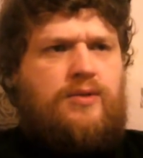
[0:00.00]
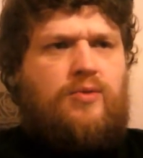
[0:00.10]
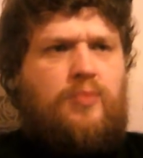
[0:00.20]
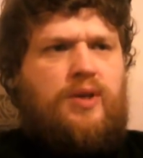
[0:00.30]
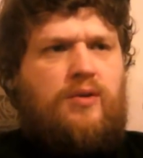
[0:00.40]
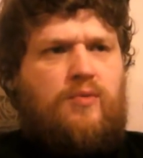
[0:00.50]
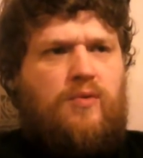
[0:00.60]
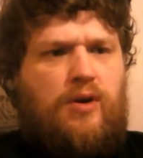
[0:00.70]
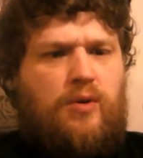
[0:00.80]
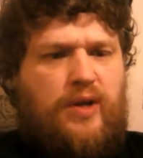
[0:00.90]
to being
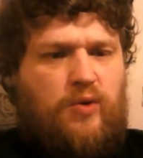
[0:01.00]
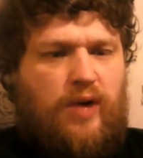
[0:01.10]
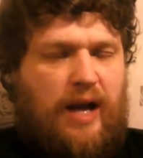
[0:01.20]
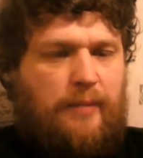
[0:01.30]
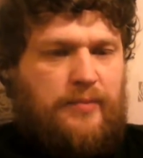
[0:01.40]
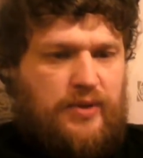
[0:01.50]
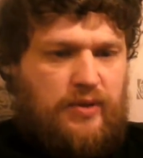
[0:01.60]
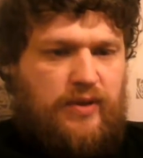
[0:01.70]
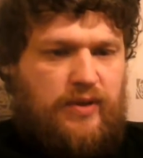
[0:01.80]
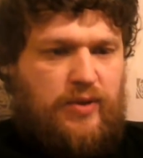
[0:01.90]
wrong when you
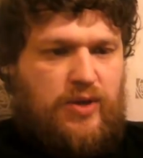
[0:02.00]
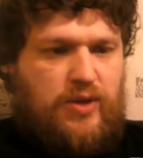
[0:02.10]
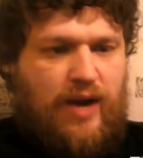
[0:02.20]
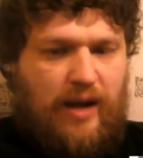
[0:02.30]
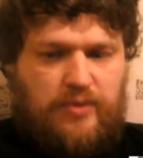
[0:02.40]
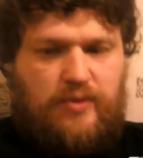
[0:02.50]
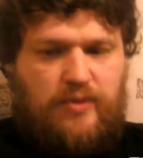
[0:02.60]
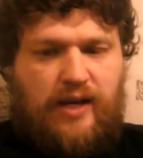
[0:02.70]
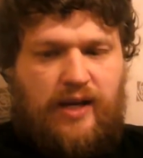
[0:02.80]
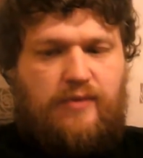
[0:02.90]
absolutely
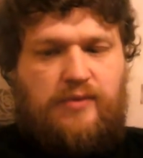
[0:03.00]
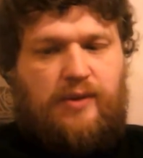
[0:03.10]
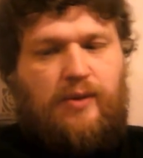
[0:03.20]
have to.